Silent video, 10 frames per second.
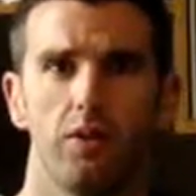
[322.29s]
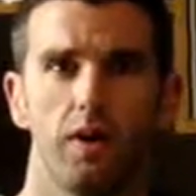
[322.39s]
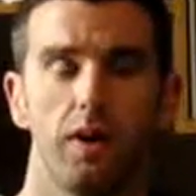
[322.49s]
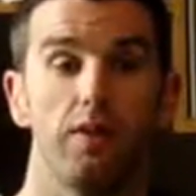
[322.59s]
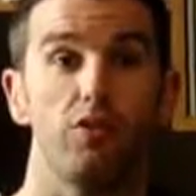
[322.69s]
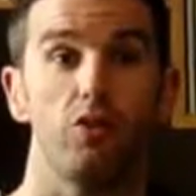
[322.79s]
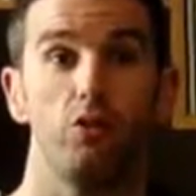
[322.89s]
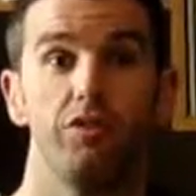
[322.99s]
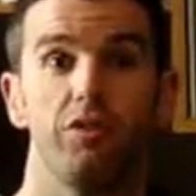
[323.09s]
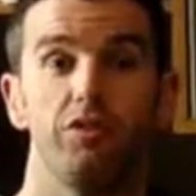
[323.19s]
Okay, I've
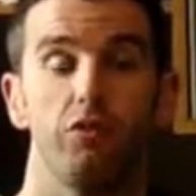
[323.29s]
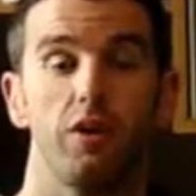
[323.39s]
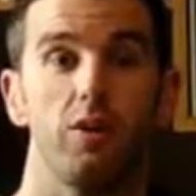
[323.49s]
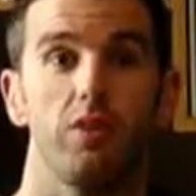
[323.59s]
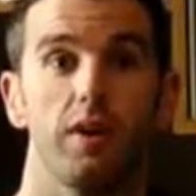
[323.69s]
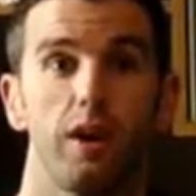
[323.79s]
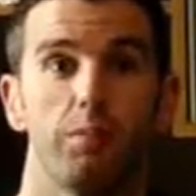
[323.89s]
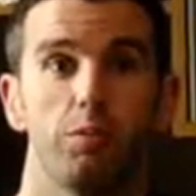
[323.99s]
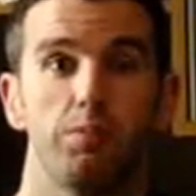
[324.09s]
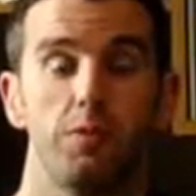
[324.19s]
used this screen with a
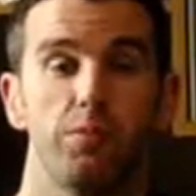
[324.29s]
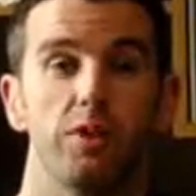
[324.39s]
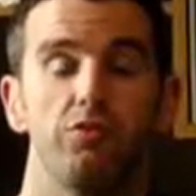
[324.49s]
couple people,